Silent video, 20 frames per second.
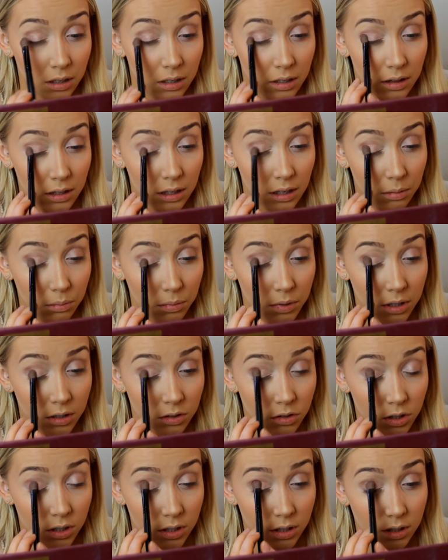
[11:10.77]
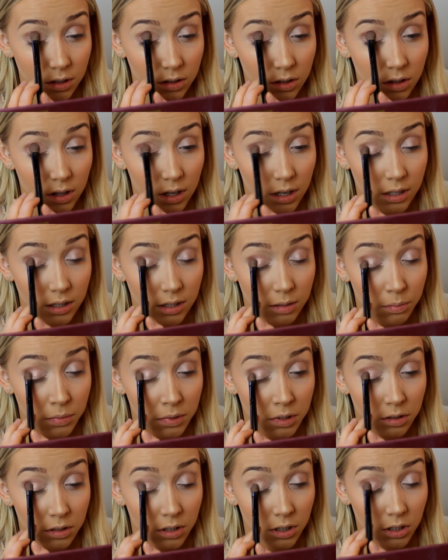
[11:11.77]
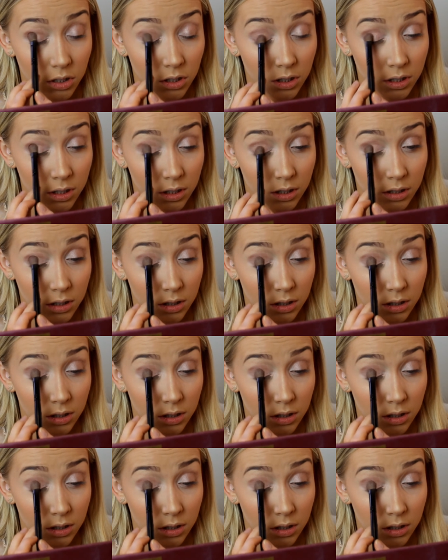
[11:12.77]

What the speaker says: And then I'm going to transition that into my crease shade.